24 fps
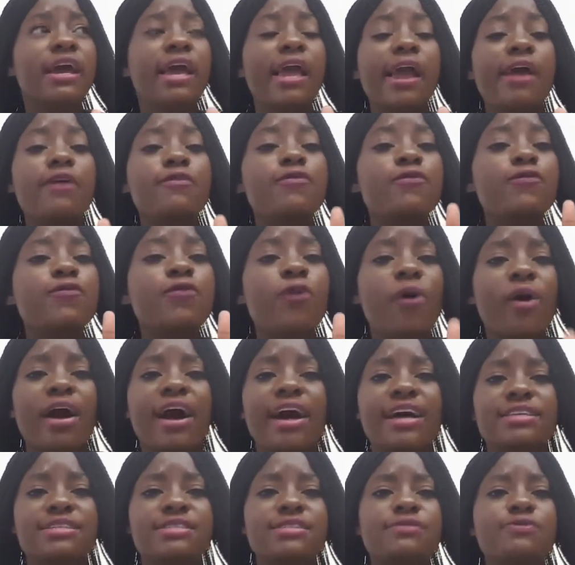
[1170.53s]
help
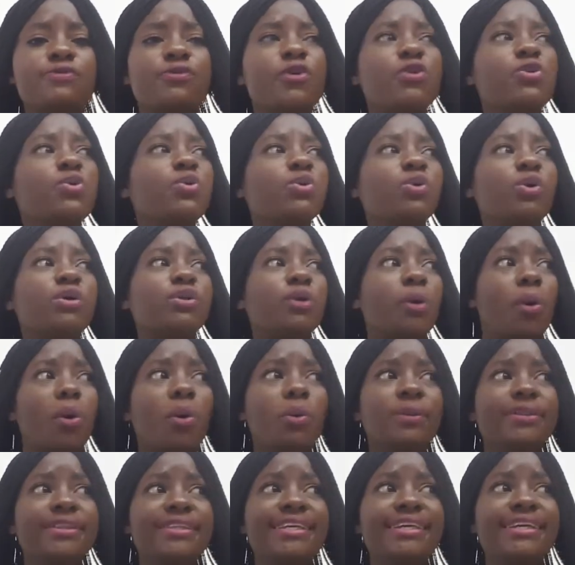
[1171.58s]
focus for you not
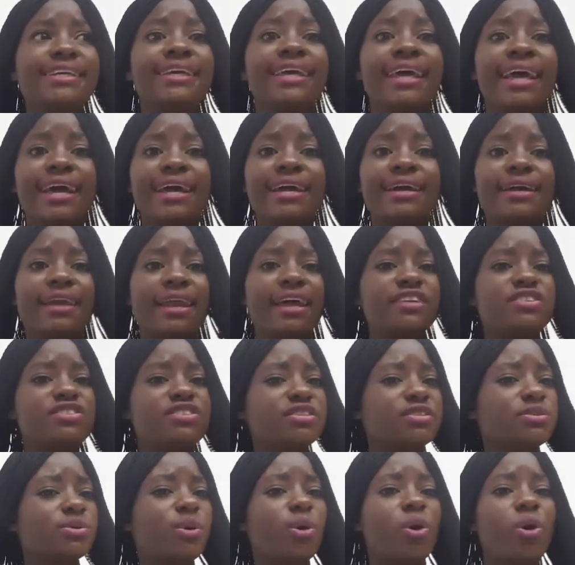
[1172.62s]
holding
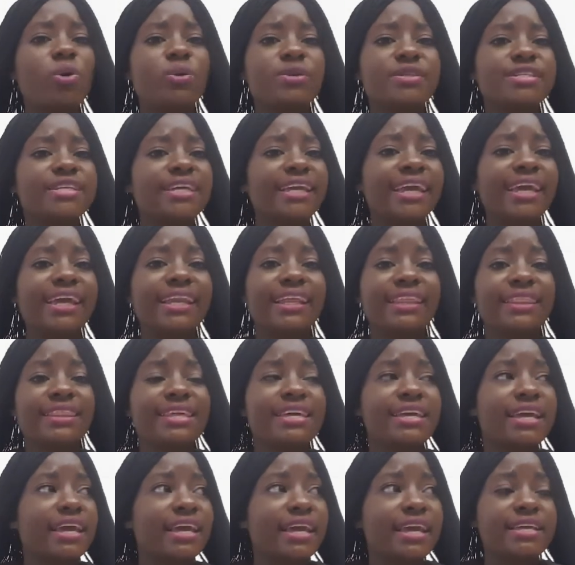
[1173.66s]
grudges or holding
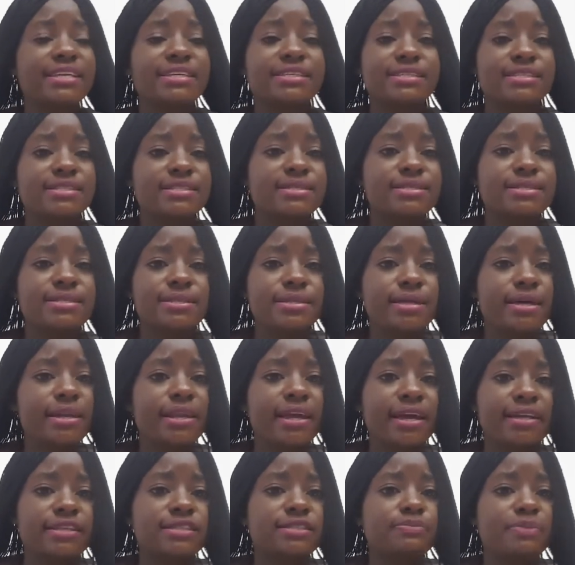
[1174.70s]
anything against the
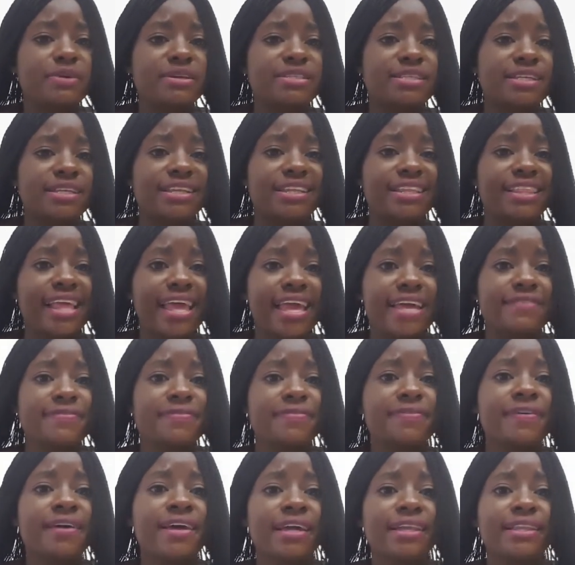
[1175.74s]
next person that has
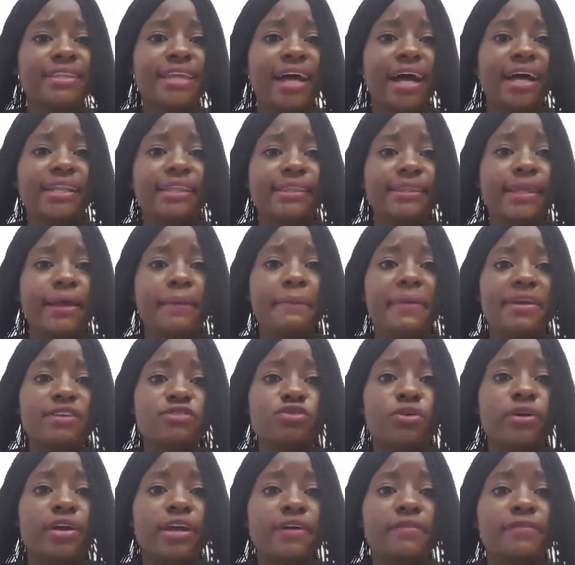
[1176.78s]
done damage
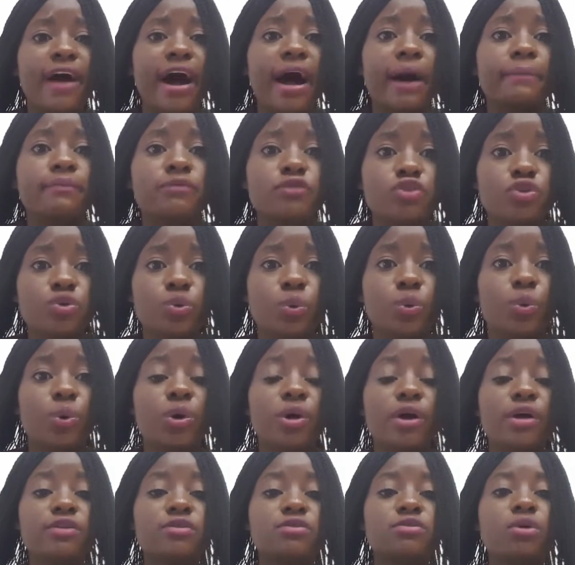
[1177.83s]
or have harmed you.
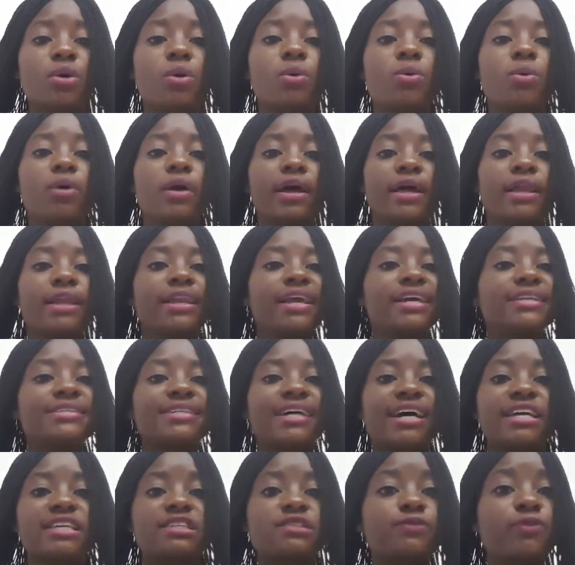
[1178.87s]
So let
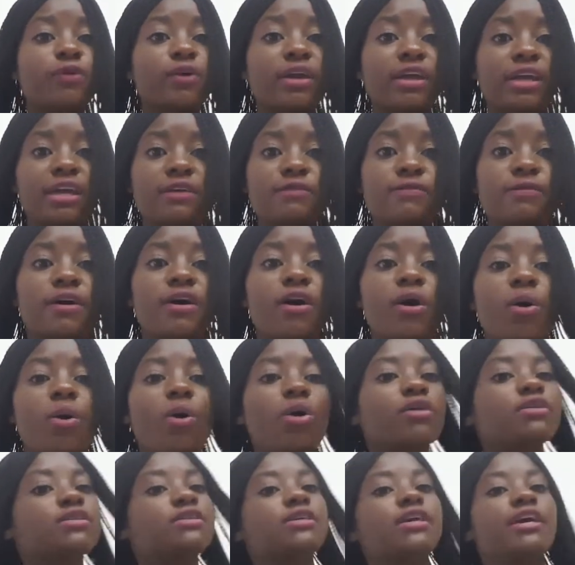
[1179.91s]
us forgive.
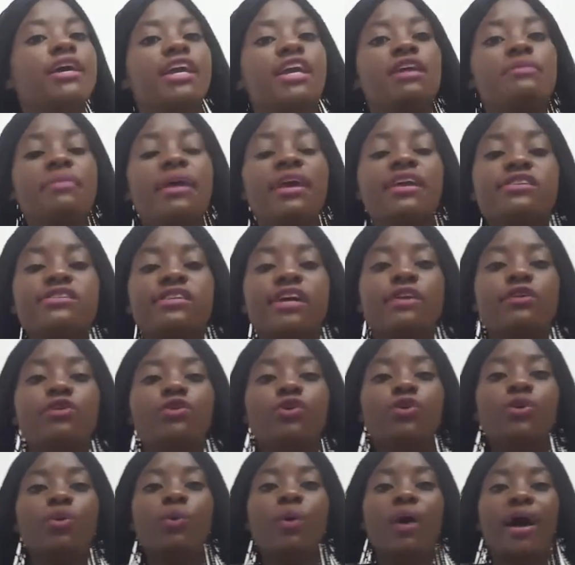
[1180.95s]
Because imagine
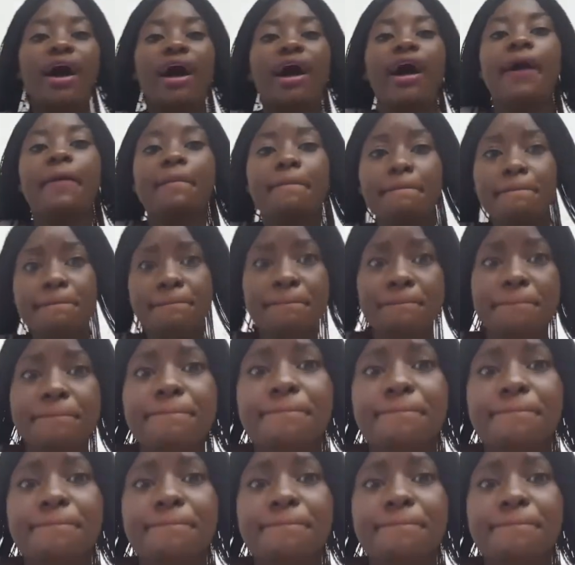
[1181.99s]
you are